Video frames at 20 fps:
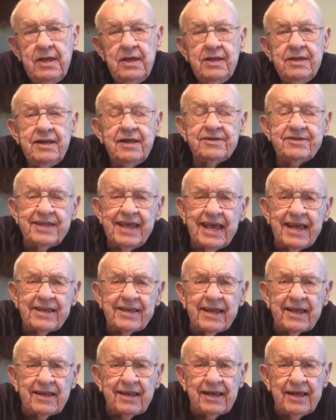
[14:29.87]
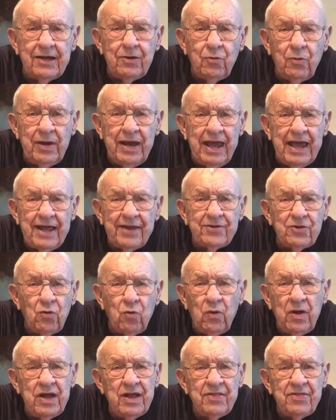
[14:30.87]
Now, technically, we had to
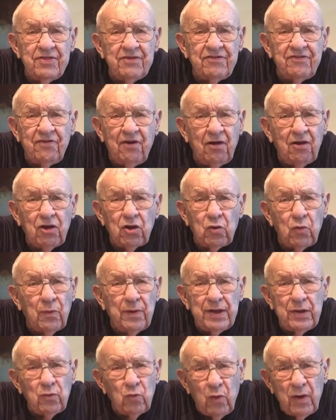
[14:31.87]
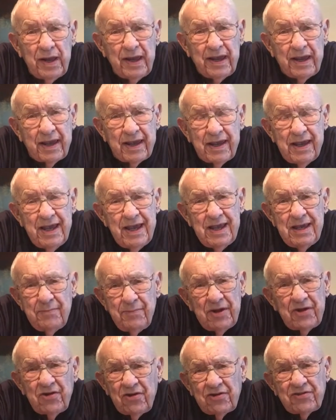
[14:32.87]
win the following week
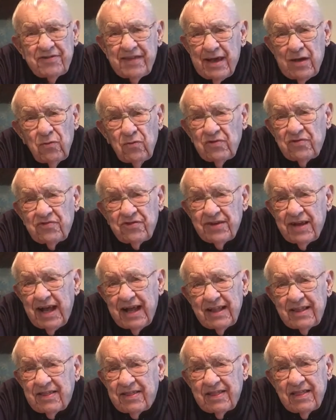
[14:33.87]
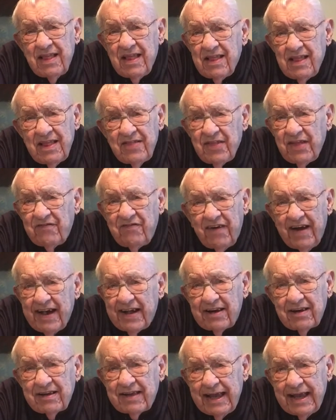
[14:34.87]
because that was not the
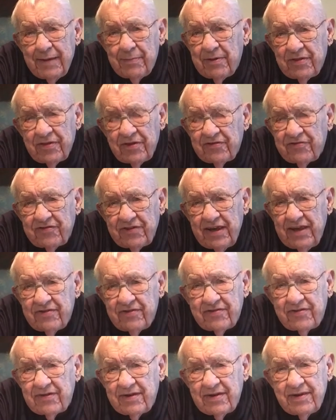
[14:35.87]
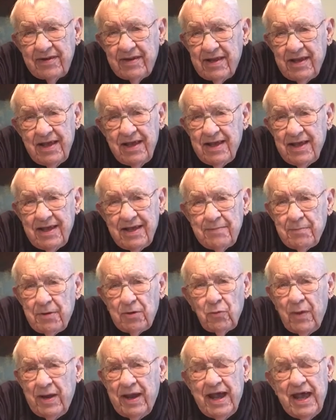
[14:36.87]
final game of the season. But
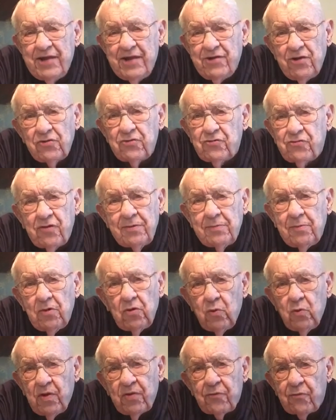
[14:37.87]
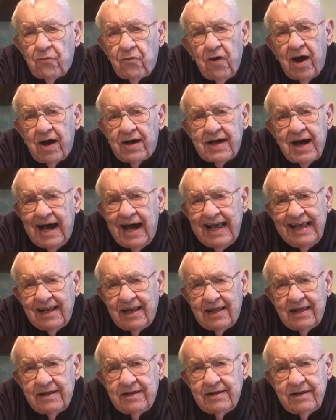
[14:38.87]
we had no trouble with Rock
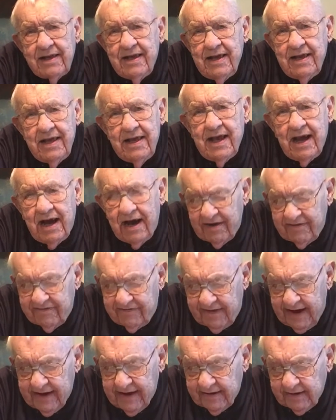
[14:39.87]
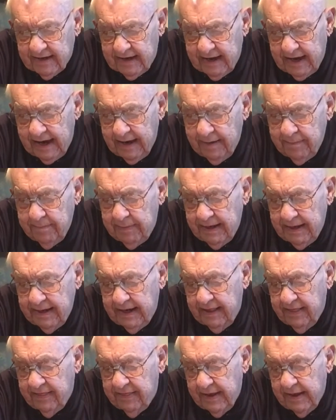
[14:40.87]
Island, our final game,
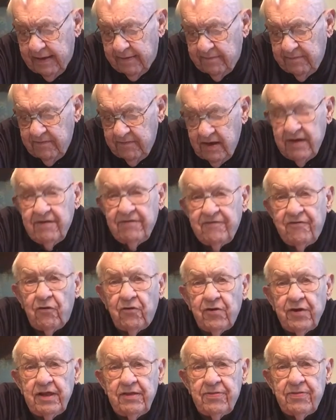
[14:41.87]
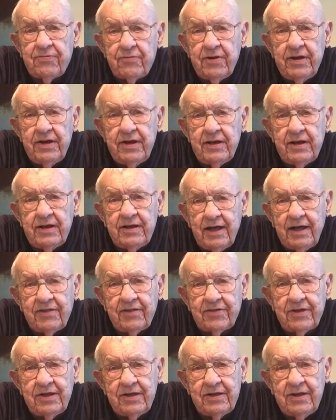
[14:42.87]
beating them
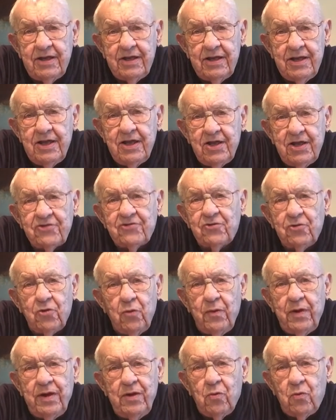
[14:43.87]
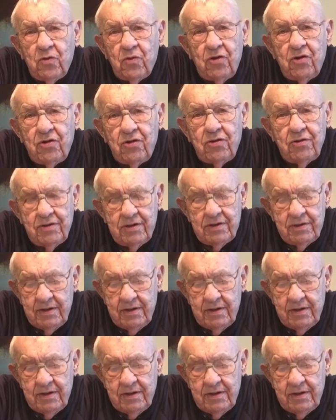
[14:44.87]
43-0. So we were